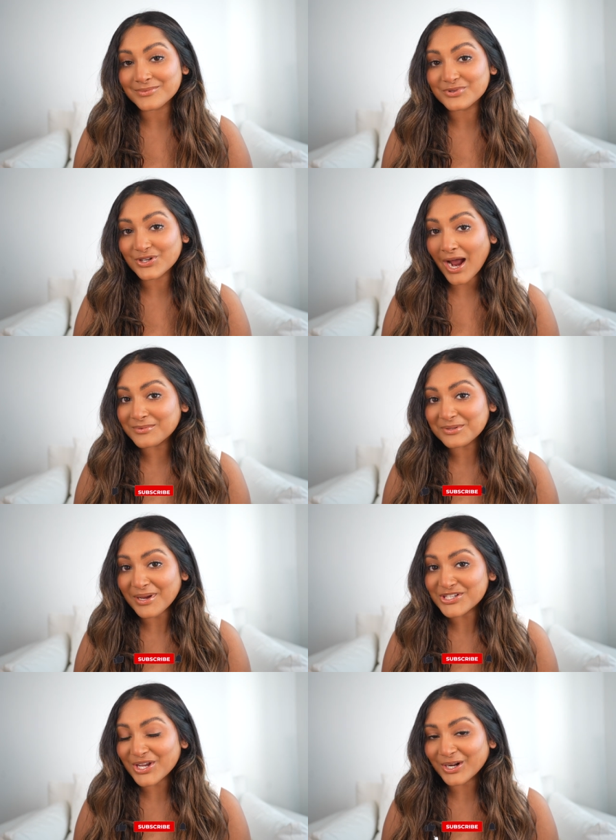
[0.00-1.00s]
subscribe to
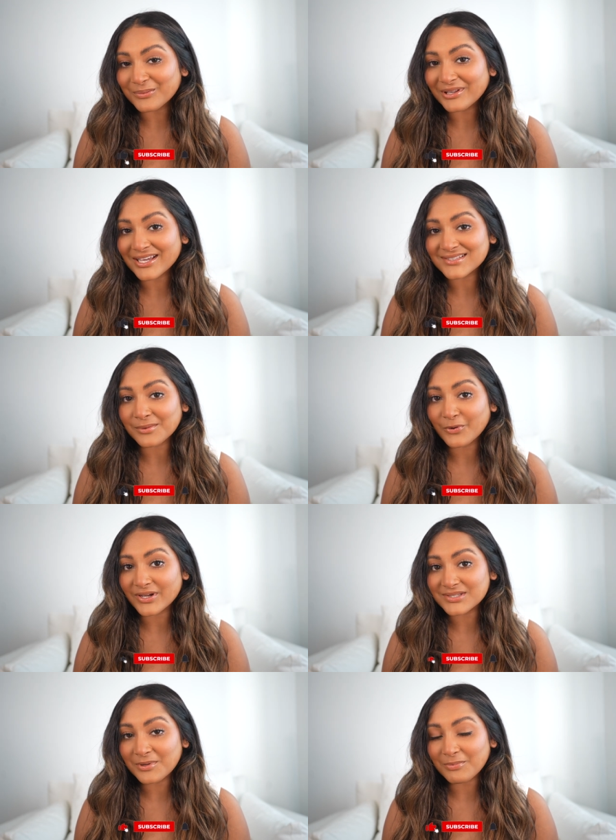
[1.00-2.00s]
my channel because I'm
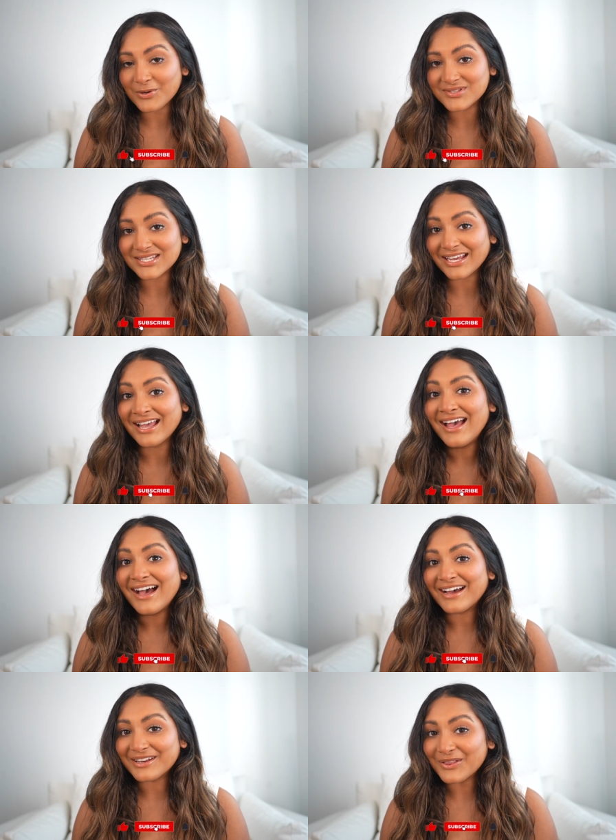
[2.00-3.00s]
going to be posting
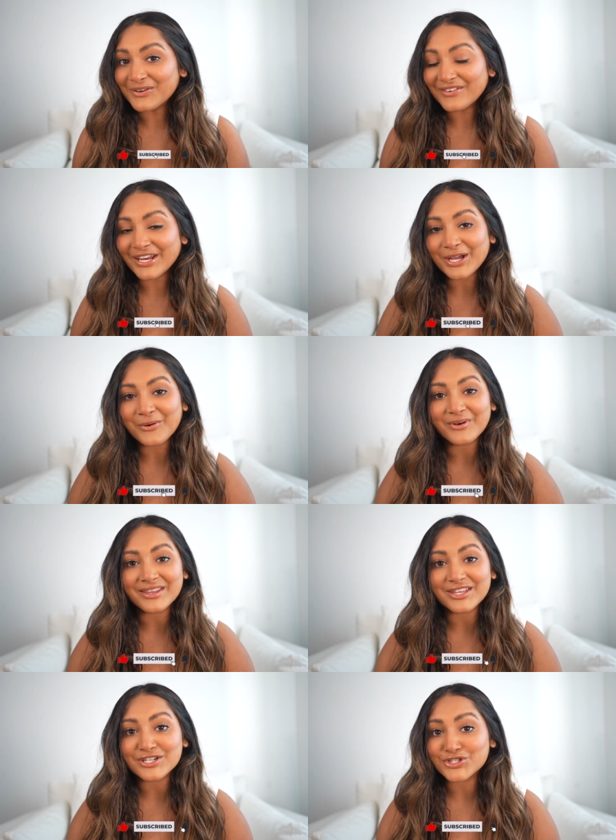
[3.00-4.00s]
another video
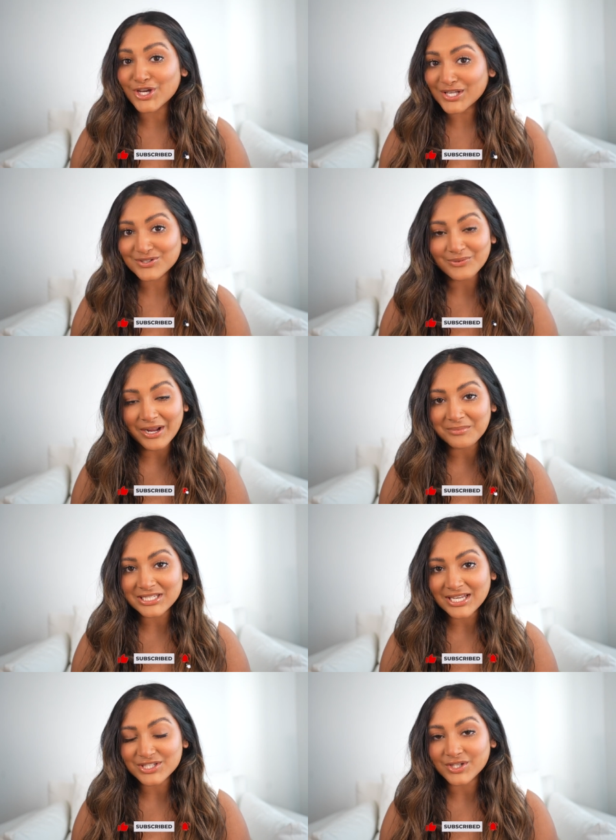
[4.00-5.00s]
with just
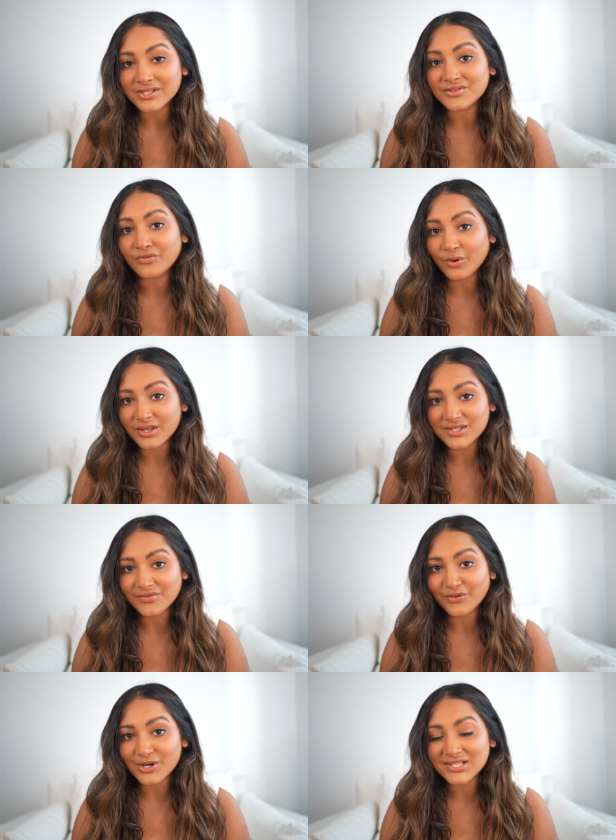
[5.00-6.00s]
recommendations for the
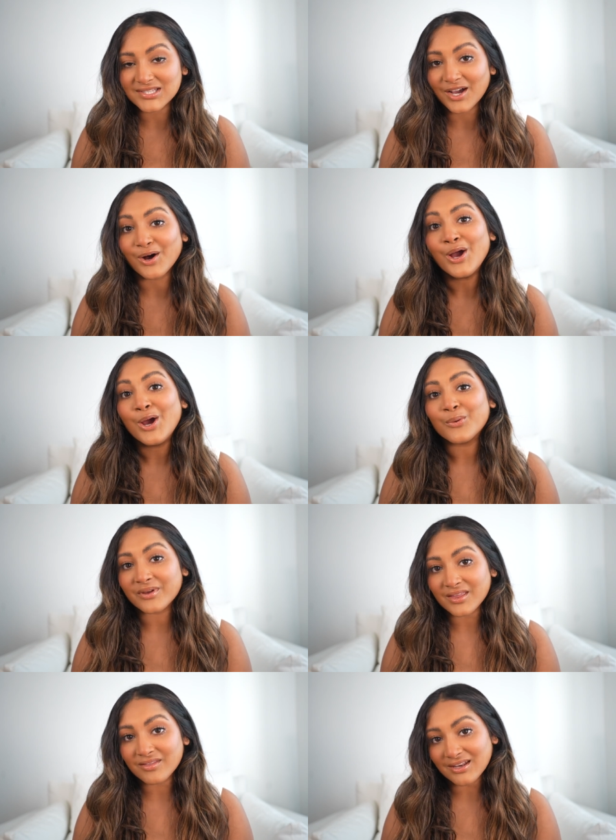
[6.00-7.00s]
Sephora sale
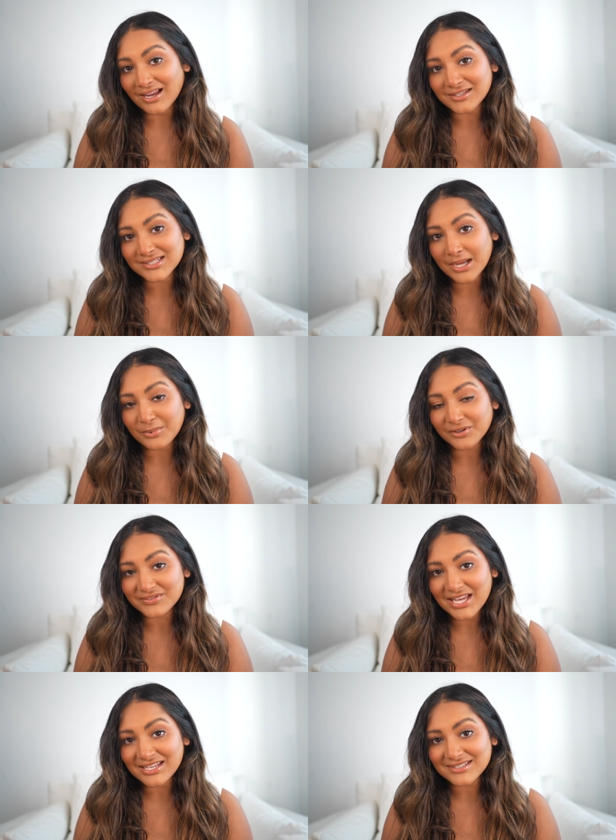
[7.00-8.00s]
within the next couple of
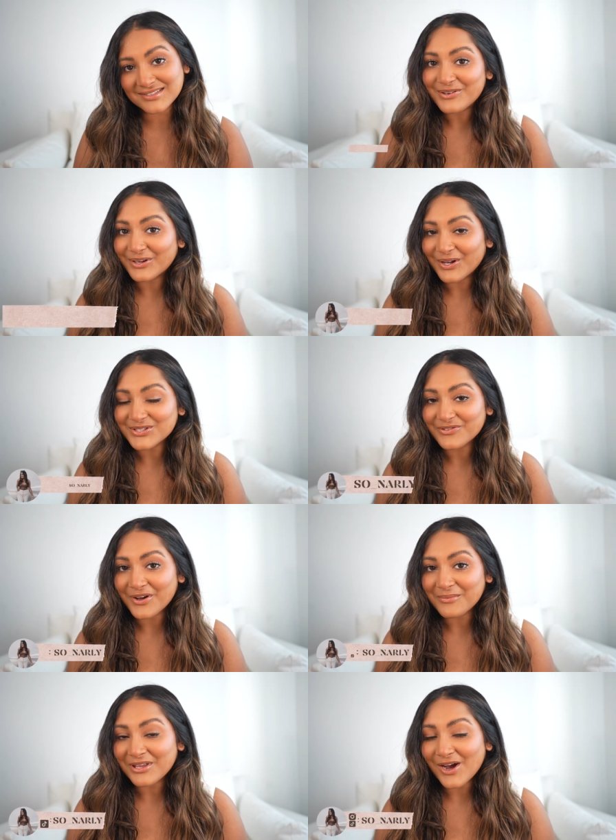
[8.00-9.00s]
days. You can also
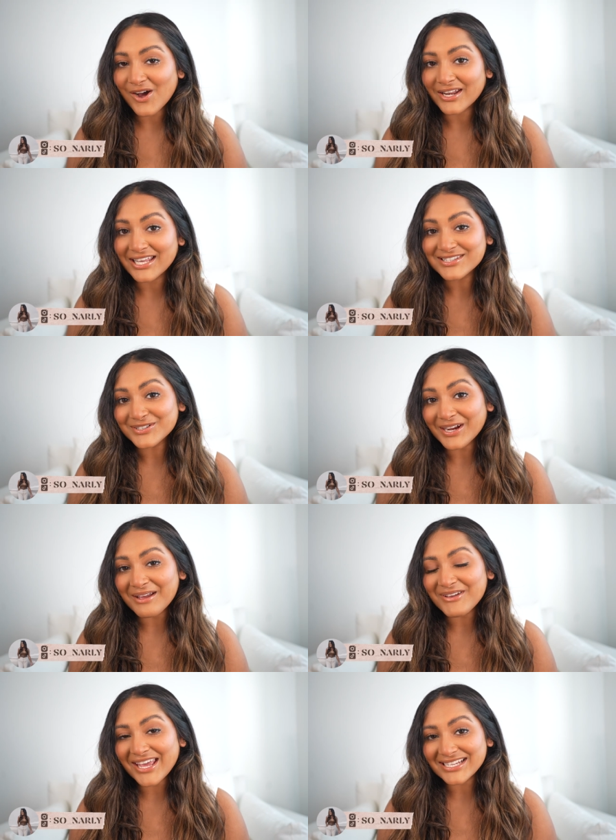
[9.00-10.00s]
follow me on
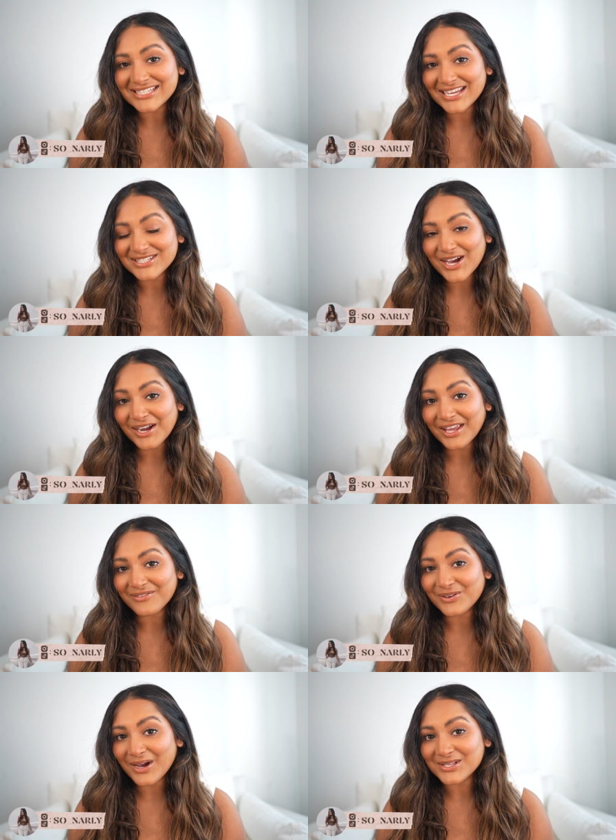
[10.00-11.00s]
Instagram and TikTok
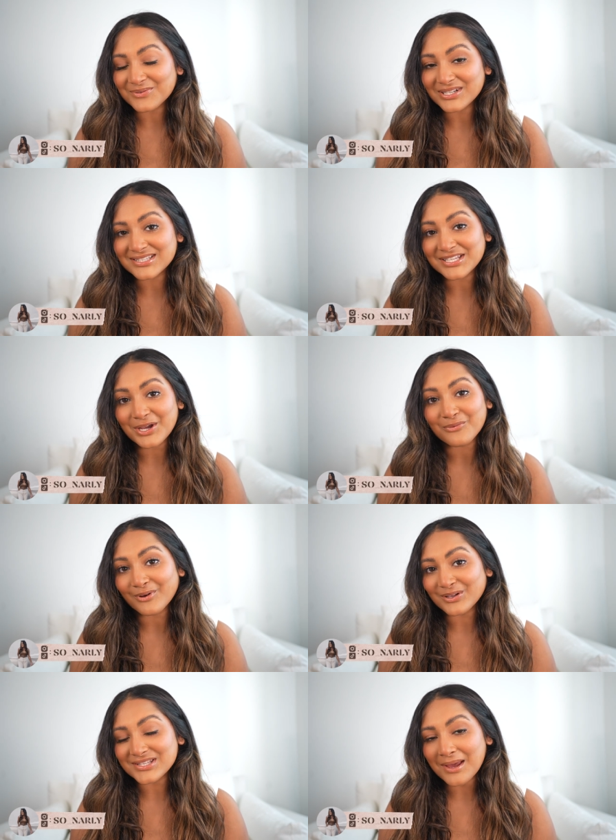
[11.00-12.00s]
if you guys want to see
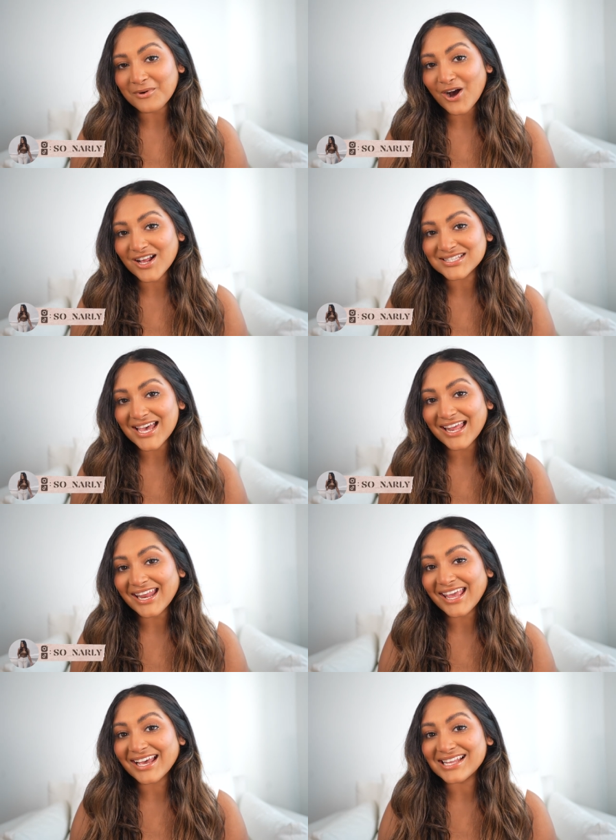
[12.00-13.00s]
real-time content,
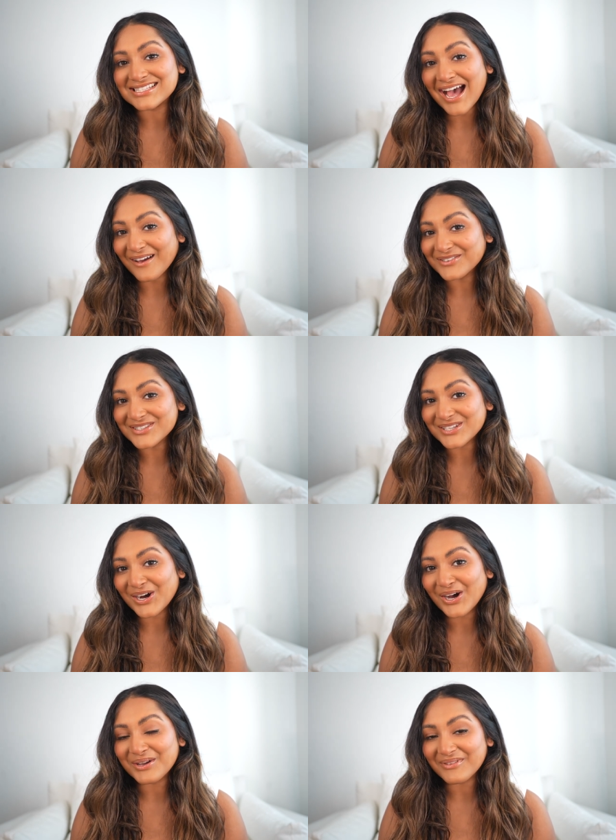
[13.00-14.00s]
and I will see
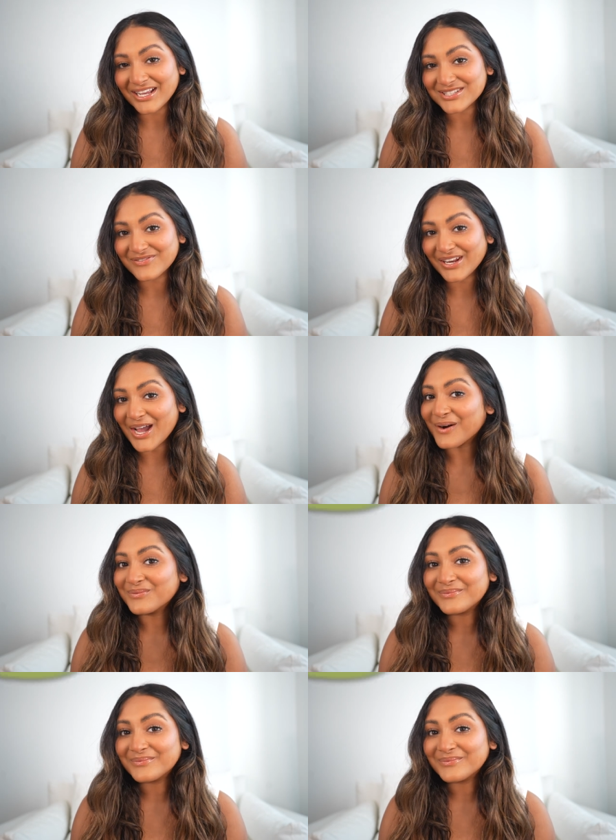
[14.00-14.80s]
y'all in my next video.